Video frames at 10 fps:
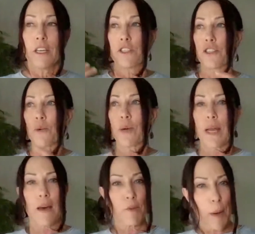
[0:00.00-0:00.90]
Do you want to
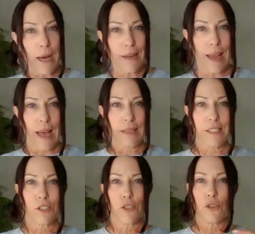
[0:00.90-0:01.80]
have a
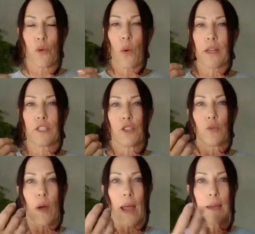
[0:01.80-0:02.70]
podcast? Do you want to
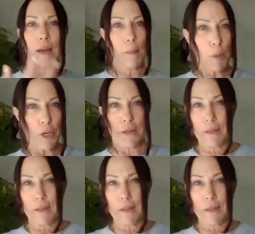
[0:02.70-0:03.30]
write a book?